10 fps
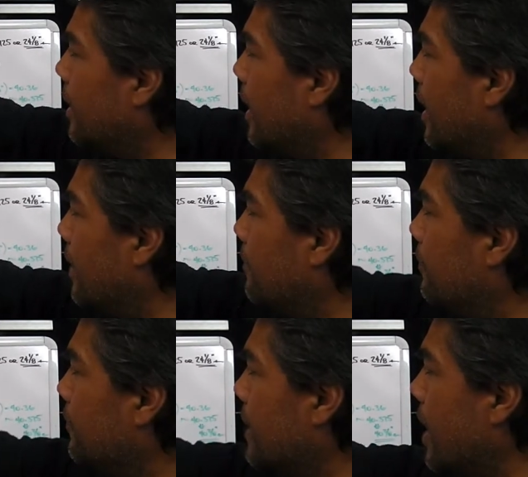
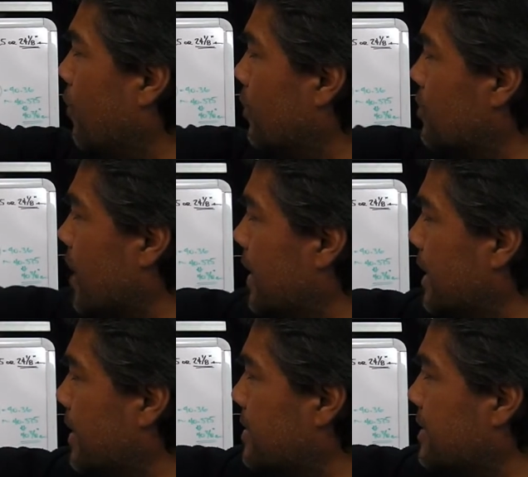now we're trying
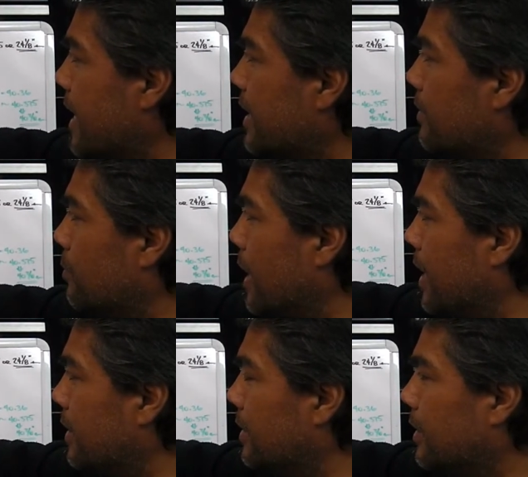that second
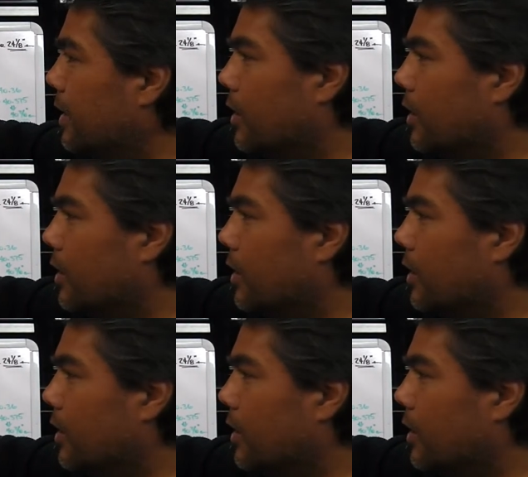bend,